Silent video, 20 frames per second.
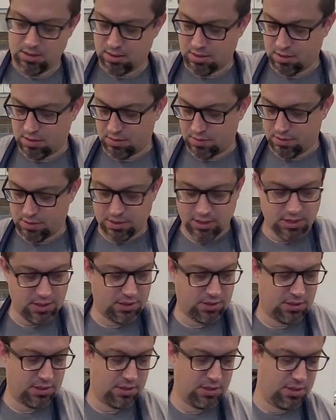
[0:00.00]
All
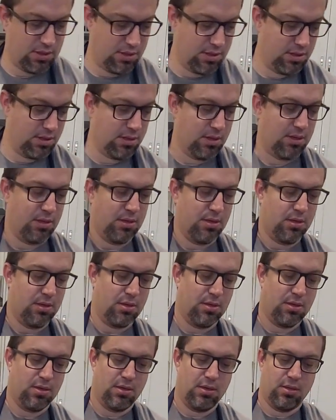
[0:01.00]
right.
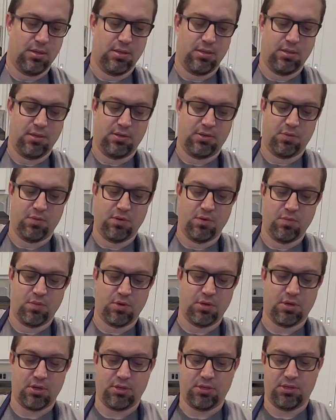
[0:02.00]
This one will
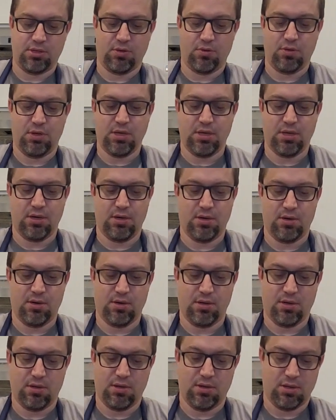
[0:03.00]
also get
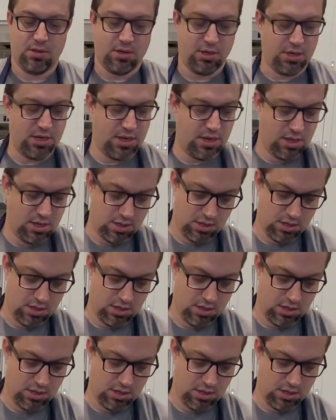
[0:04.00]
honey.